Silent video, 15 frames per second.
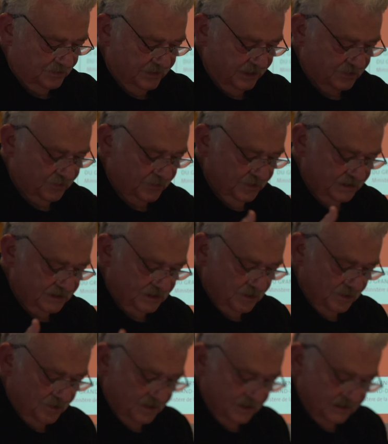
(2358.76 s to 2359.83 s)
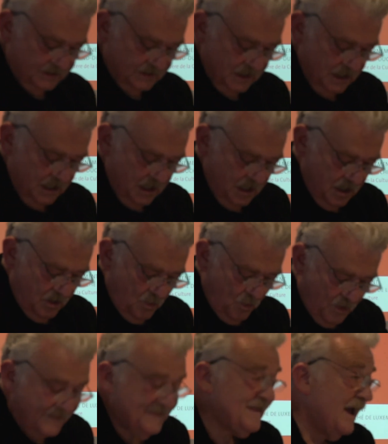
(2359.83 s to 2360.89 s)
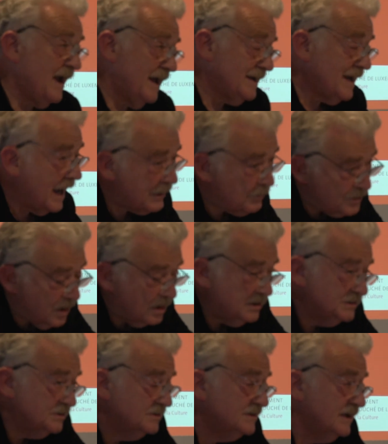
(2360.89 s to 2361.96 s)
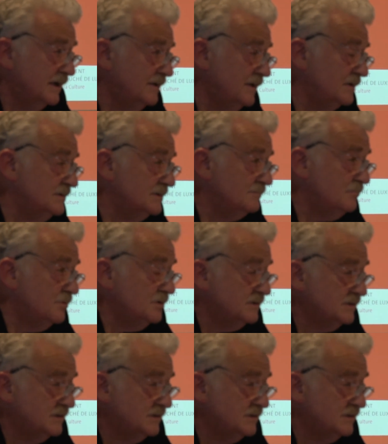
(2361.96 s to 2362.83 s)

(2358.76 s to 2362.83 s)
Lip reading: to recruit students. With that, I could also say, and this is more